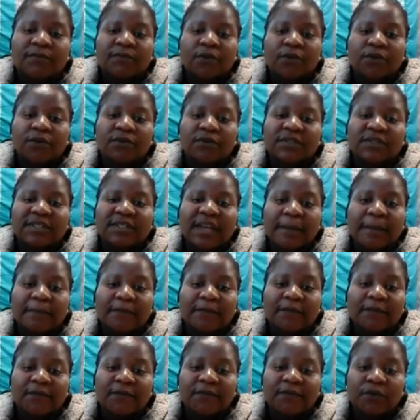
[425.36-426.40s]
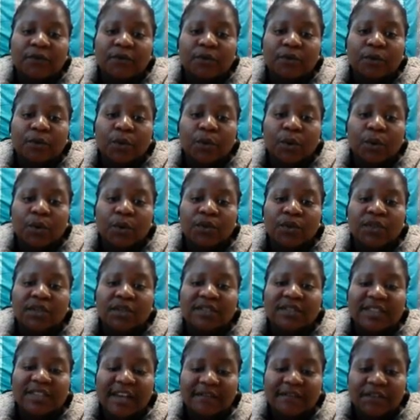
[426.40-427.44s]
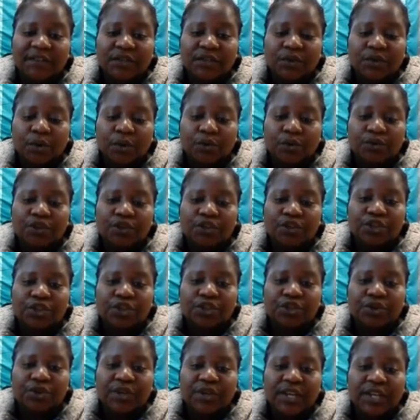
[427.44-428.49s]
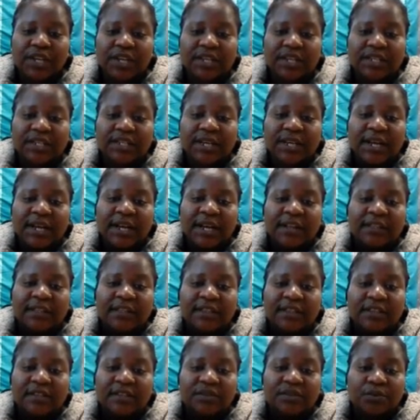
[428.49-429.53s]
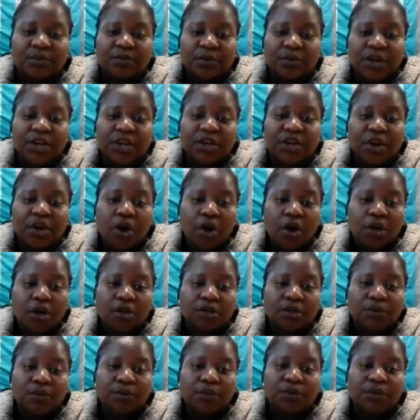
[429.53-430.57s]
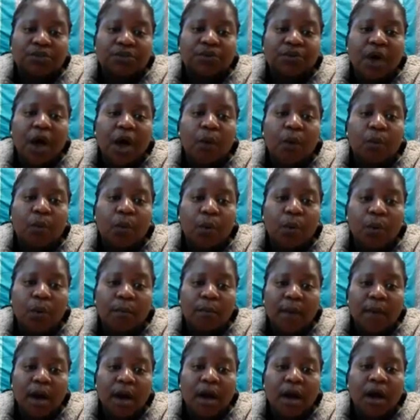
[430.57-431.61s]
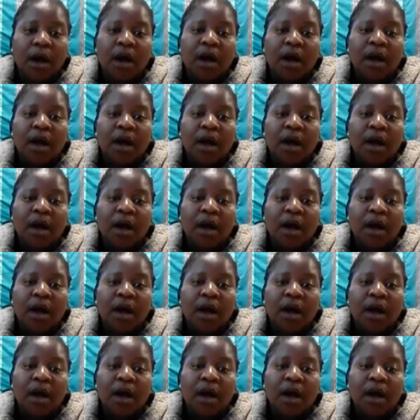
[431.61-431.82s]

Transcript: for the surface ocean, you get this red colored, which are warmer